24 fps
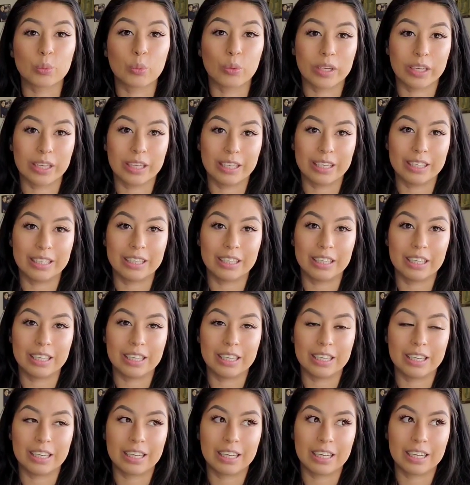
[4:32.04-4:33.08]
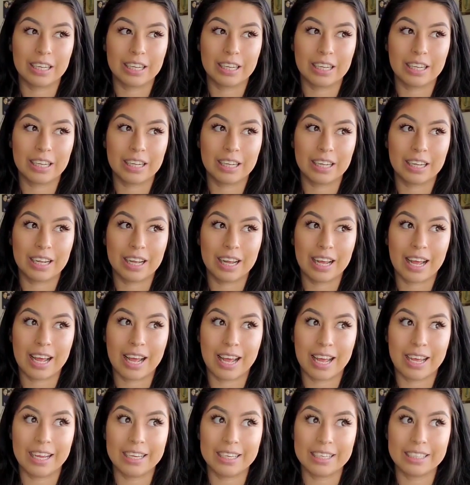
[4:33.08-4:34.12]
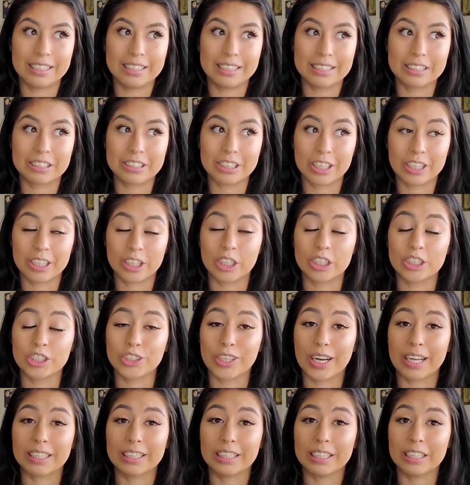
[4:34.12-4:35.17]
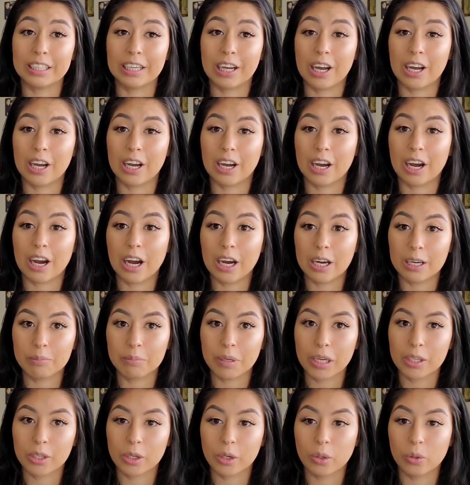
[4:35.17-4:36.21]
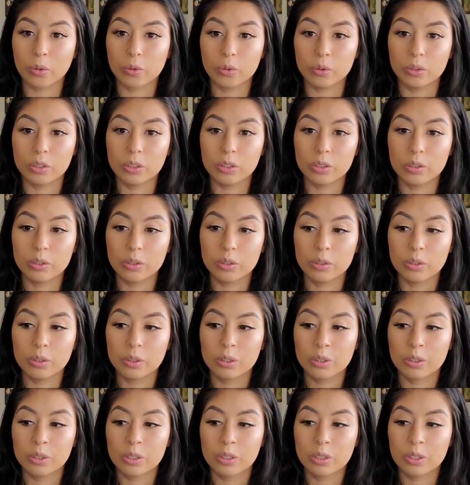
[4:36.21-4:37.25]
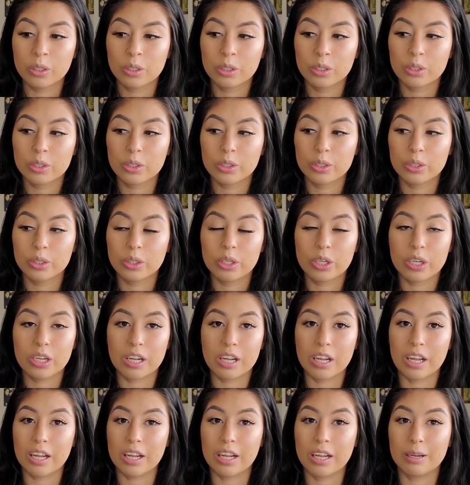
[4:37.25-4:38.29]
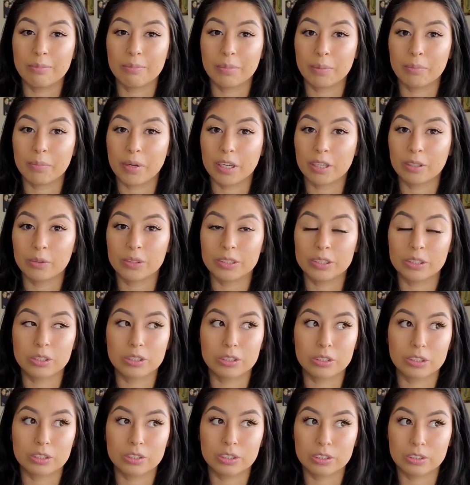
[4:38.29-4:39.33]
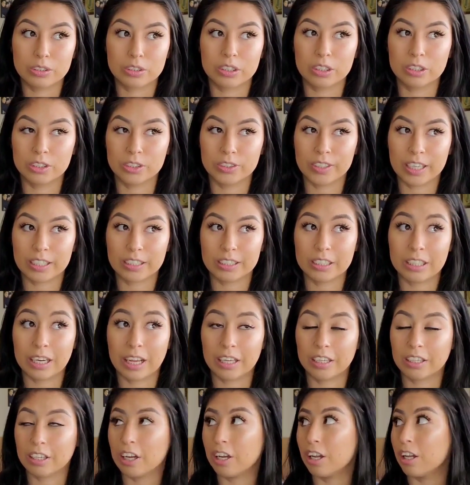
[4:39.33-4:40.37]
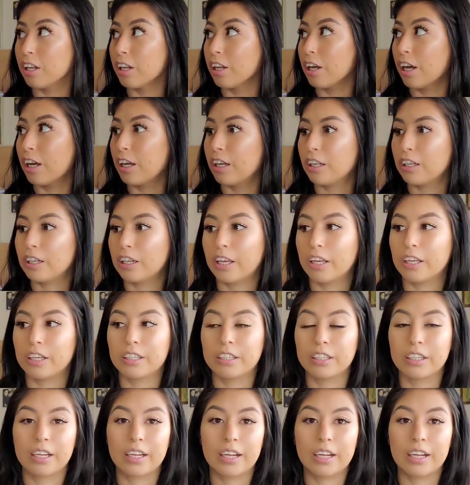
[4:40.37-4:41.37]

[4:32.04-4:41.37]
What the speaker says: when I started contracting on my own, and my body was contracting like a lot. Like